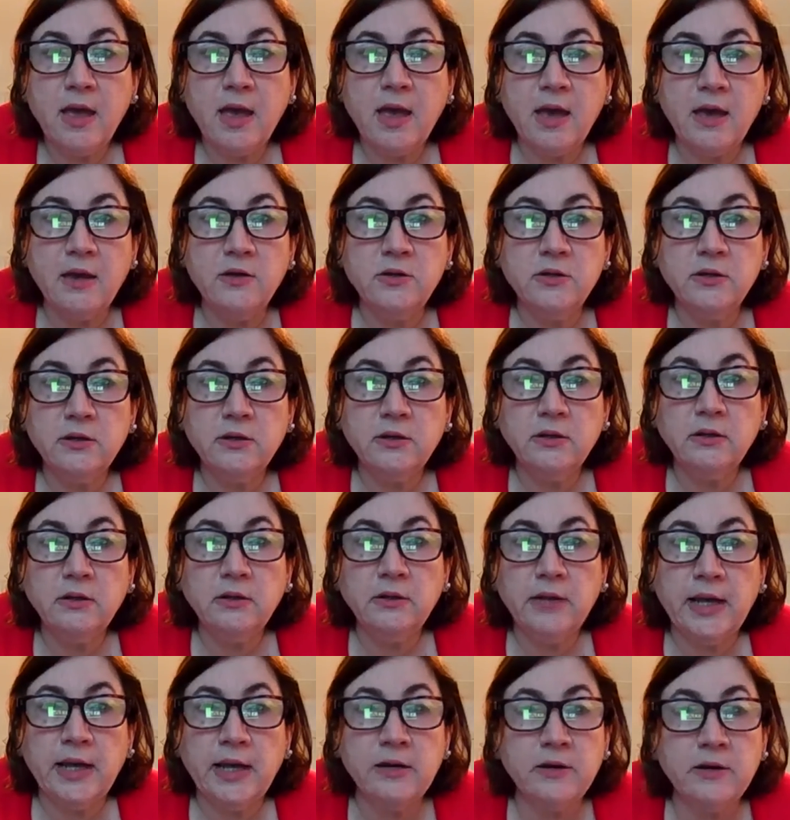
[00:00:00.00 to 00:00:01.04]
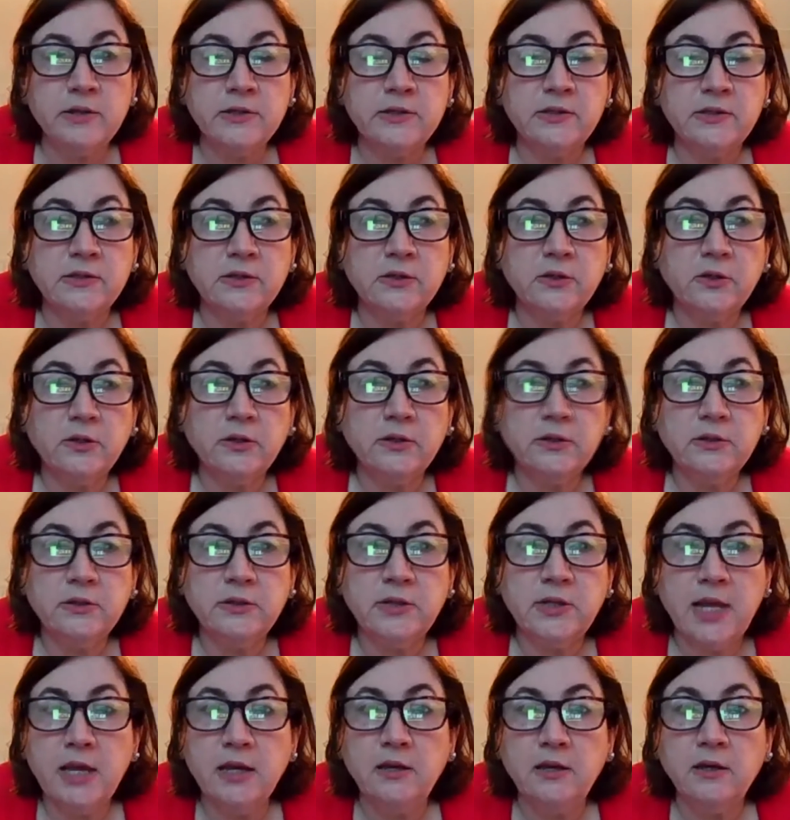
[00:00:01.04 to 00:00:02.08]
and let us
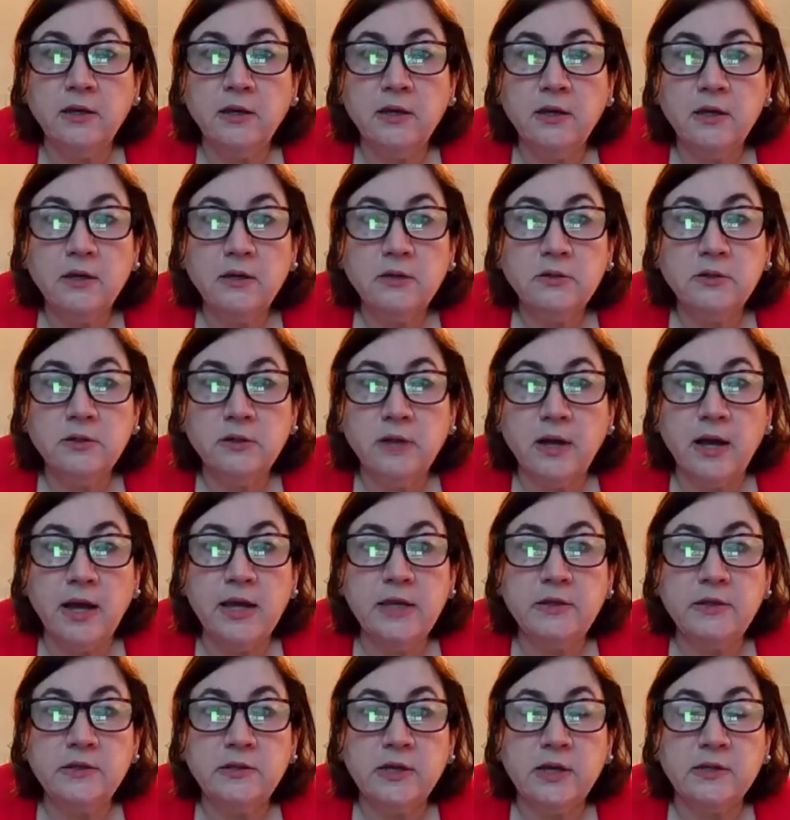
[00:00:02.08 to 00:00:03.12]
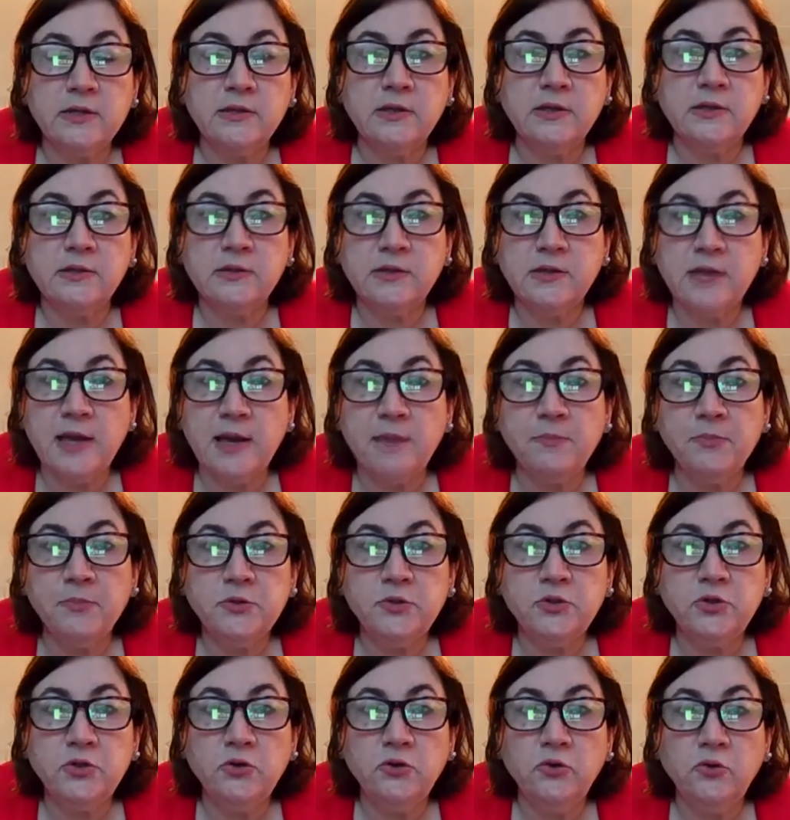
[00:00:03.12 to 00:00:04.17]
take tonight's as a step
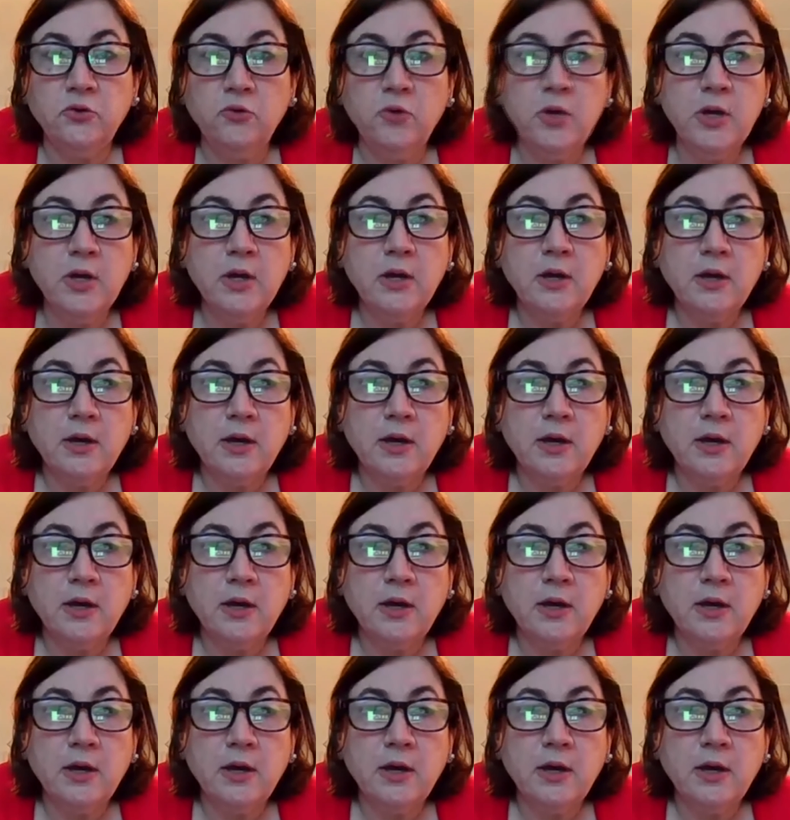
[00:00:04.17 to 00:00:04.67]
to